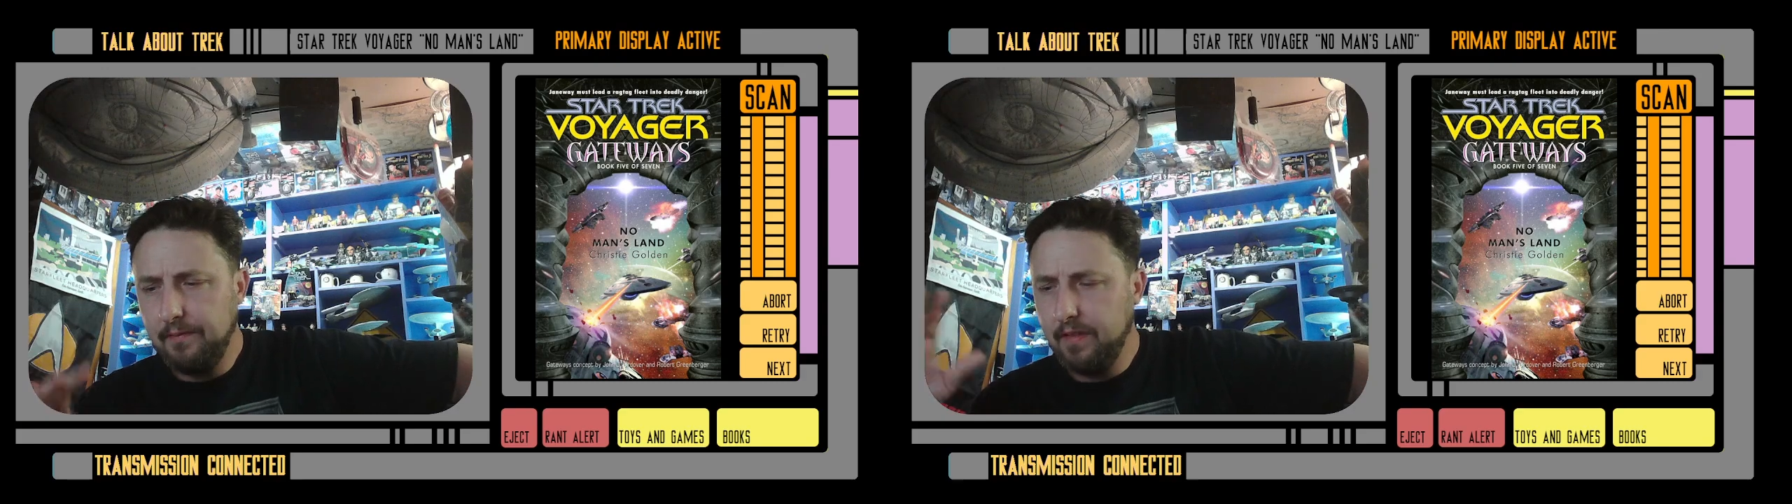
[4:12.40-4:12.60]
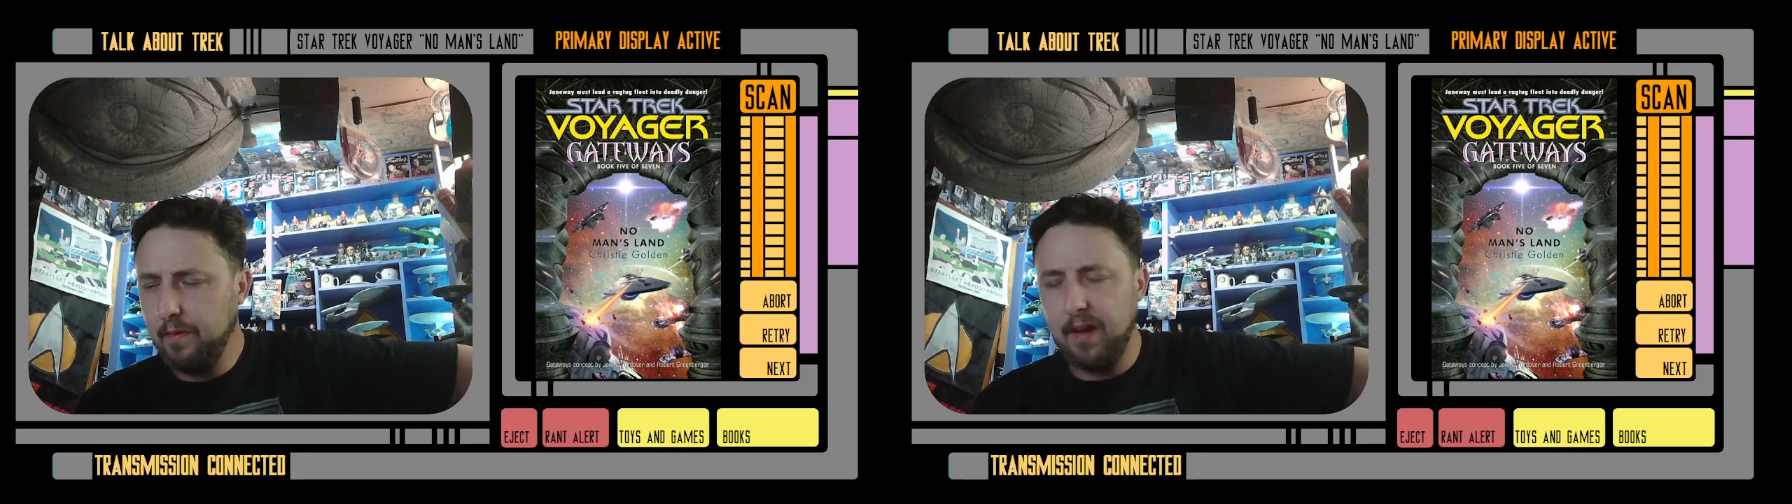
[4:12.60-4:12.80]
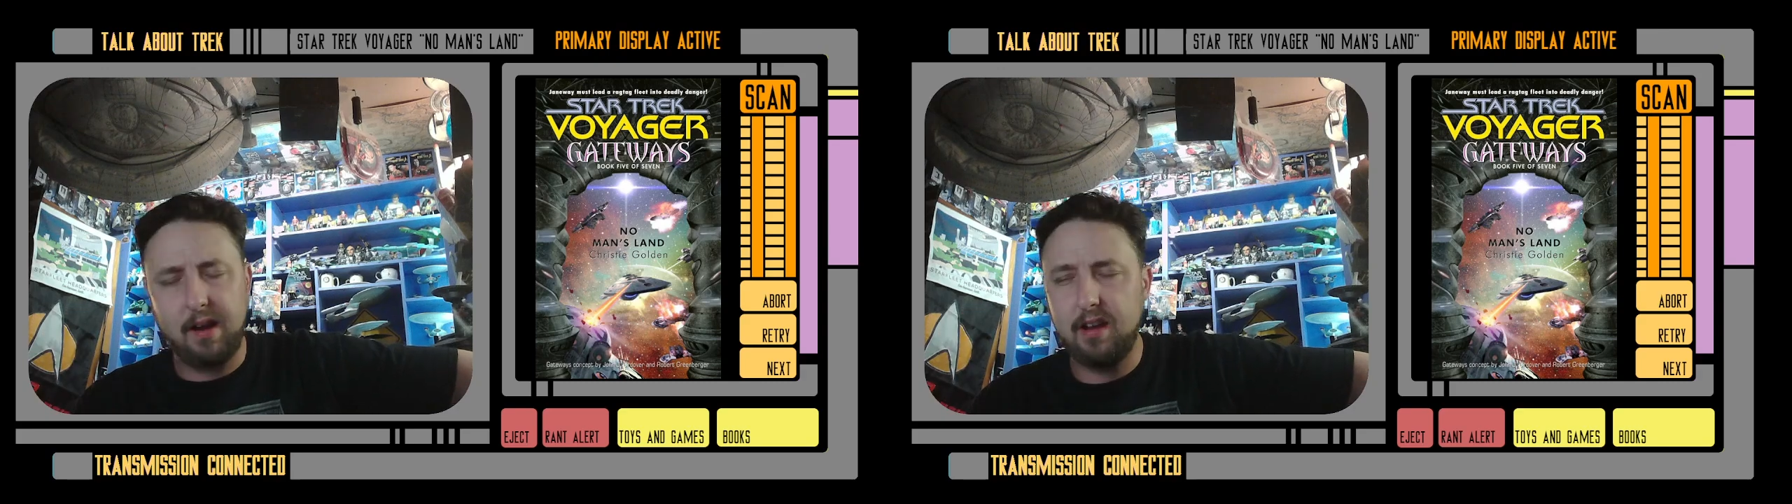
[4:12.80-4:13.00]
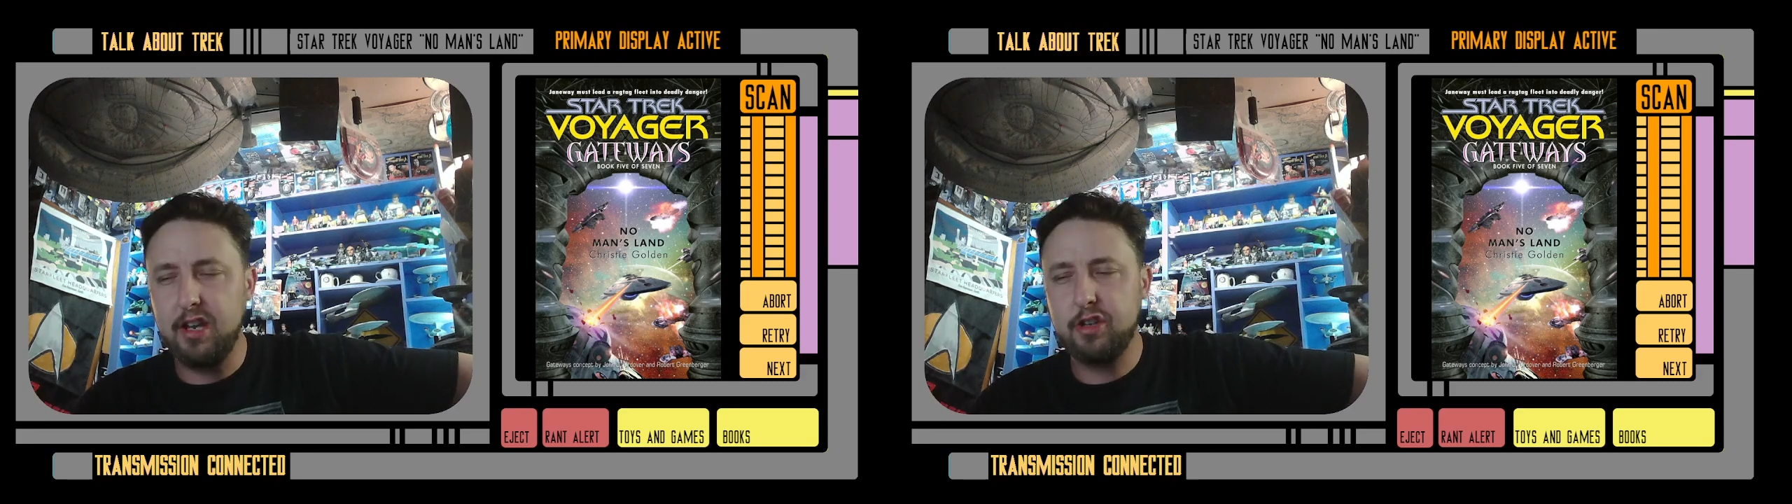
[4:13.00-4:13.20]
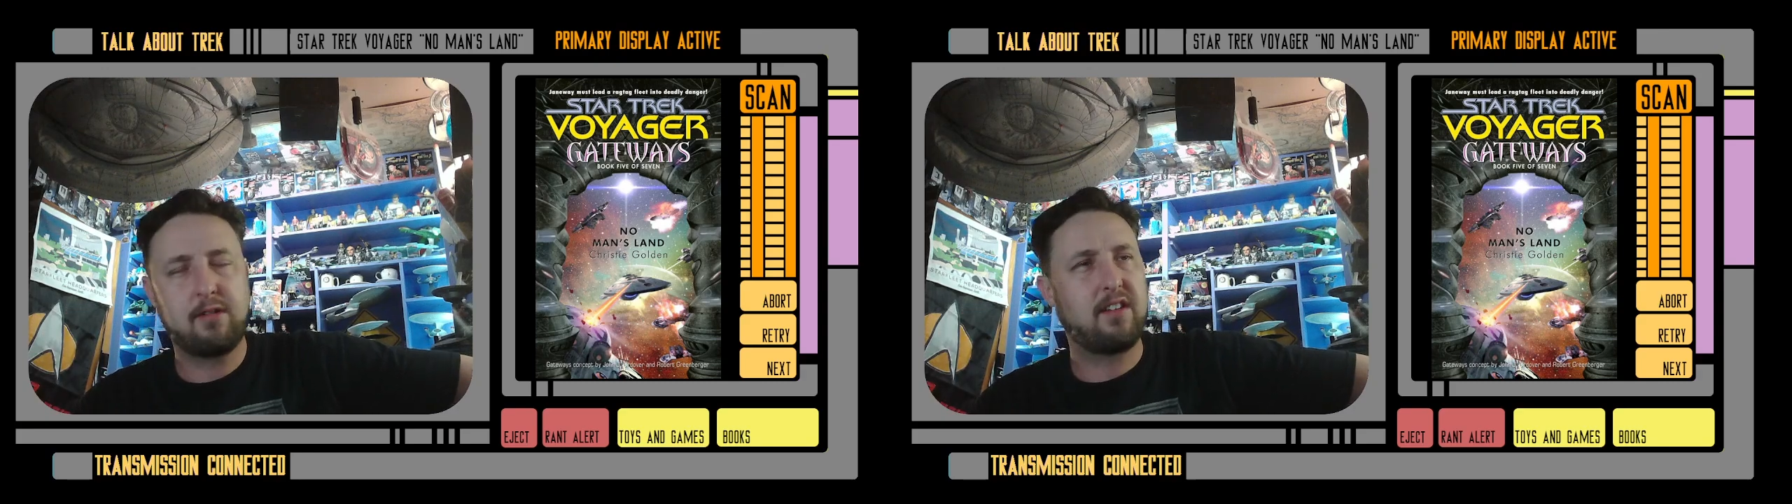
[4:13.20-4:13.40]
very
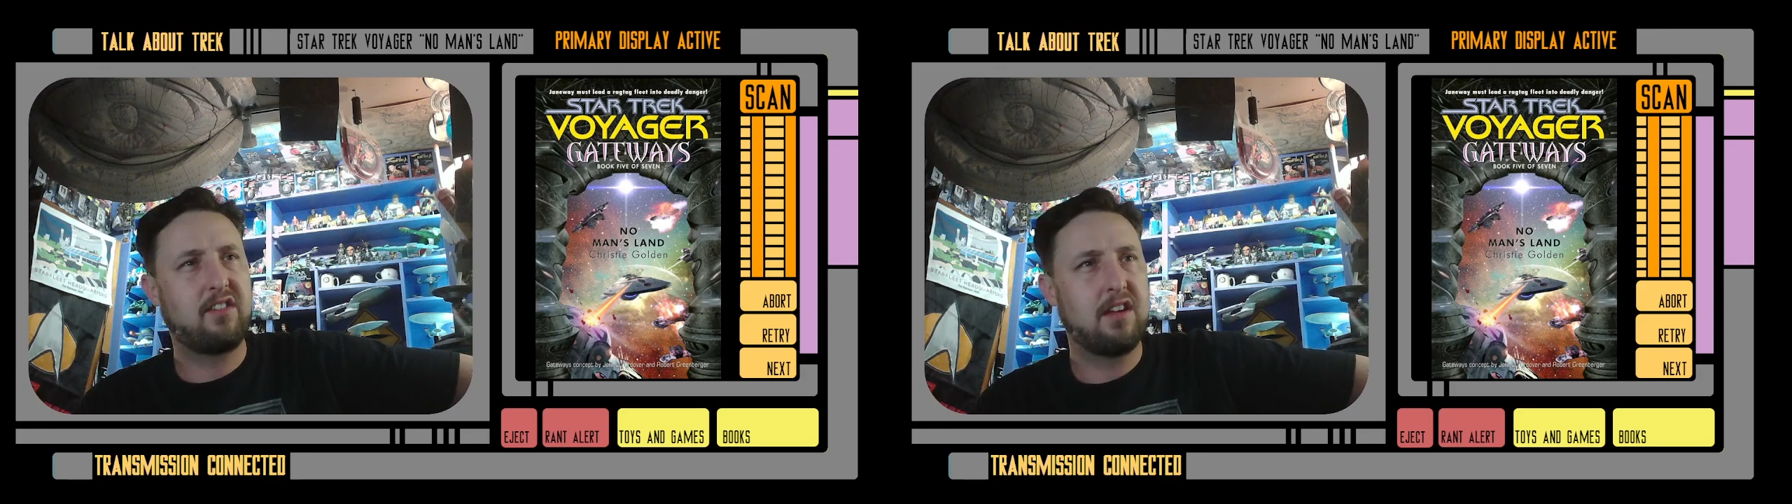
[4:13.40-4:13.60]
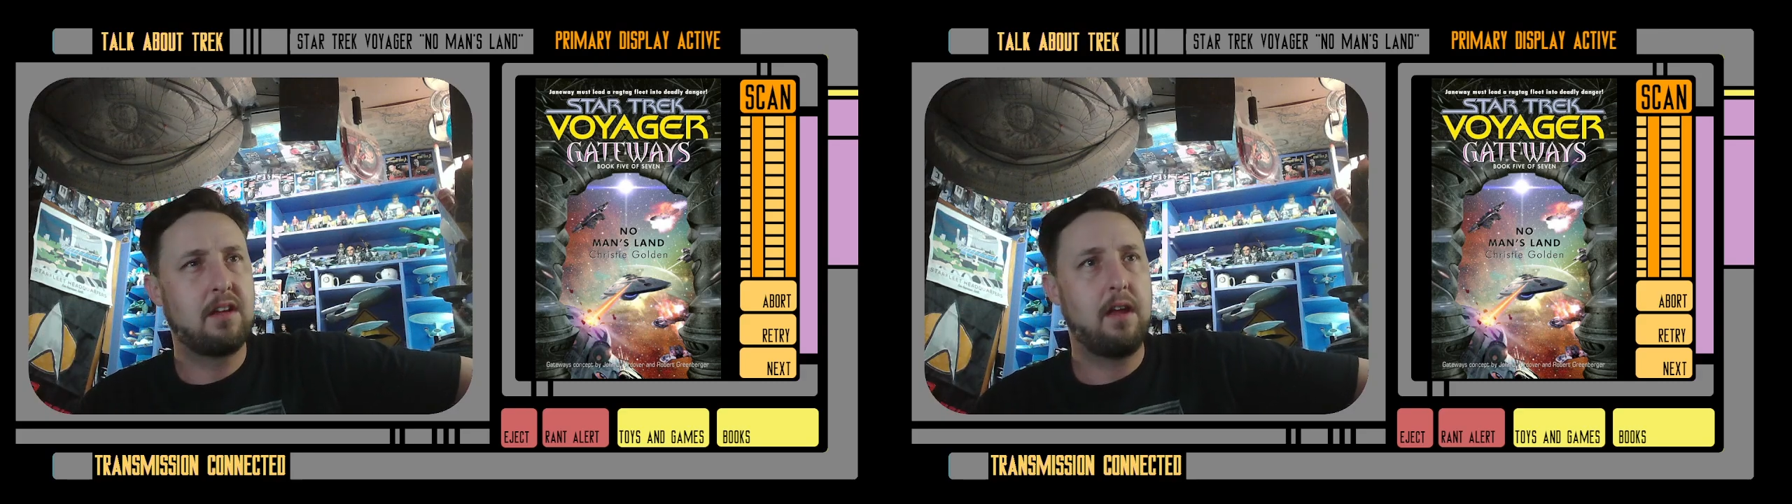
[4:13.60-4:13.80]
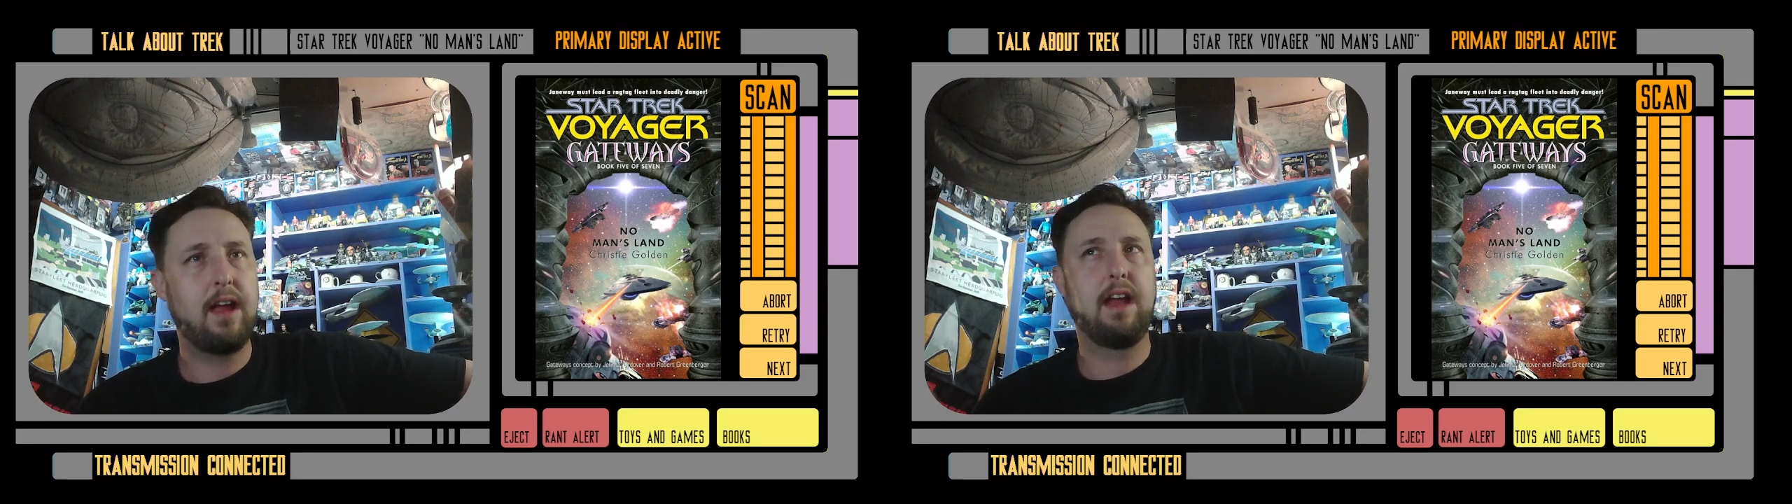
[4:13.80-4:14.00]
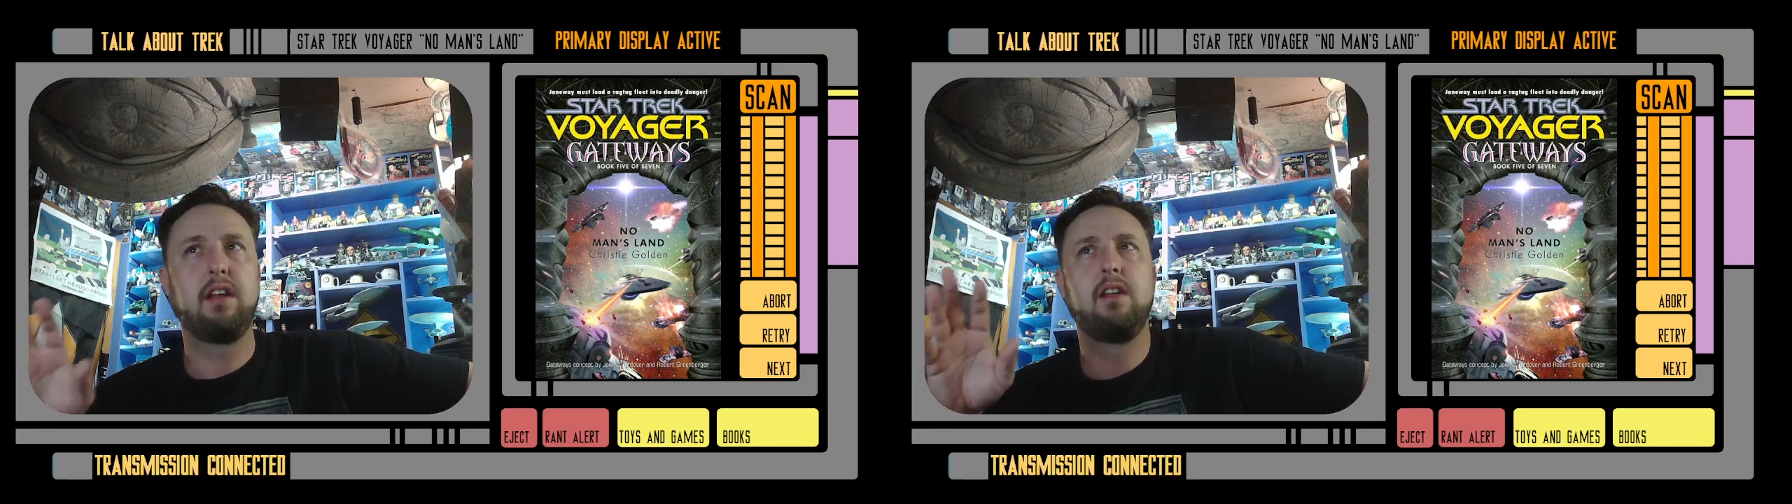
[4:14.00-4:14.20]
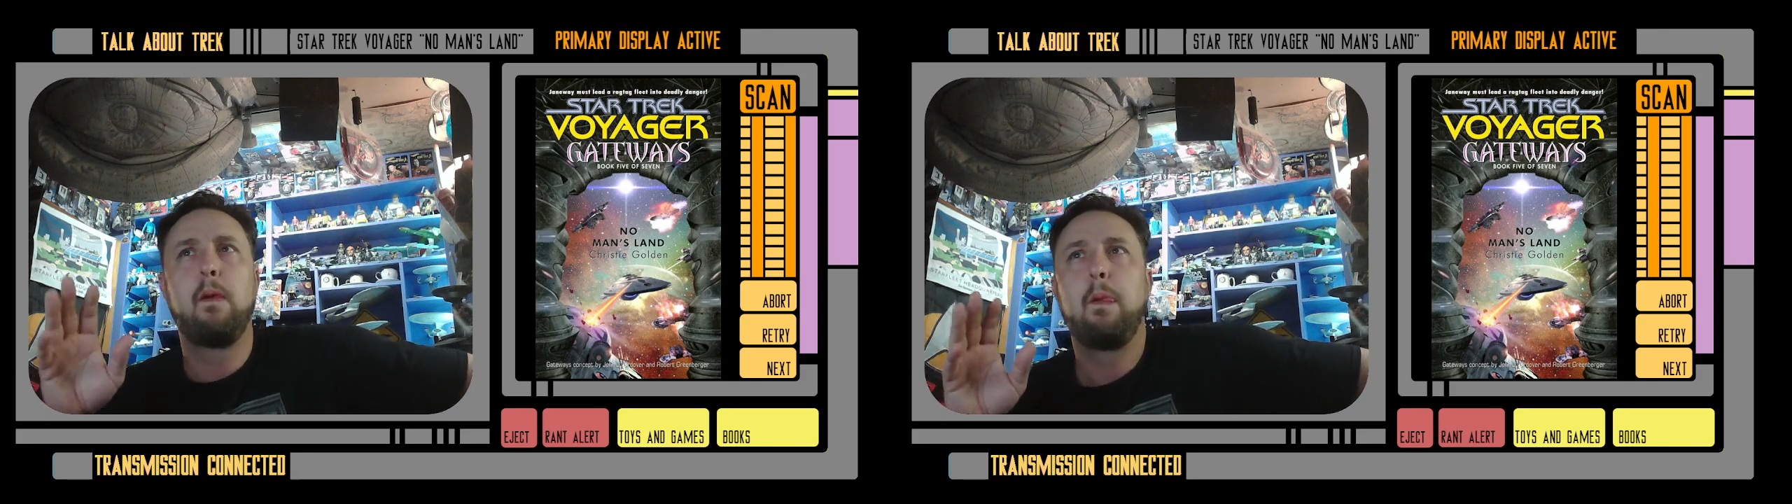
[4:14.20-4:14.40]
interesting, and